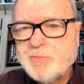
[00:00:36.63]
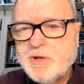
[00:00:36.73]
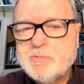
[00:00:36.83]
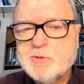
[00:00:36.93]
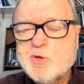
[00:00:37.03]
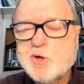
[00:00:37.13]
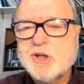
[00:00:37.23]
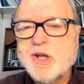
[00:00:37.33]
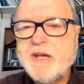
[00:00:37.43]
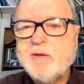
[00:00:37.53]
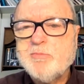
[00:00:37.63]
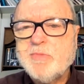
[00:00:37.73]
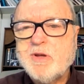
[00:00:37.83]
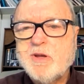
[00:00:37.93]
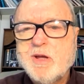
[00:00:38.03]
People who
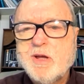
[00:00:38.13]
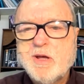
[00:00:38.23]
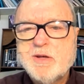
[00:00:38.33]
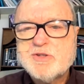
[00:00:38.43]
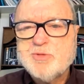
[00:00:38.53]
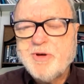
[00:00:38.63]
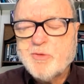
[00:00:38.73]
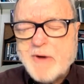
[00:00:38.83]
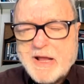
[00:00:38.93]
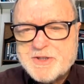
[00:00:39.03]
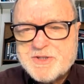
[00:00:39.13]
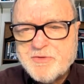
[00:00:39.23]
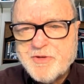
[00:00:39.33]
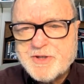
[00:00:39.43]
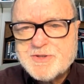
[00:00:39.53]
claim to be
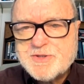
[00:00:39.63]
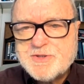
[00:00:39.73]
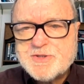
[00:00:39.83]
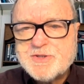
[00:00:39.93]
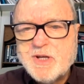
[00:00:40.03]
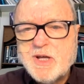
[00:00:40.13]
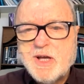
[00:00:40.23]
relativists,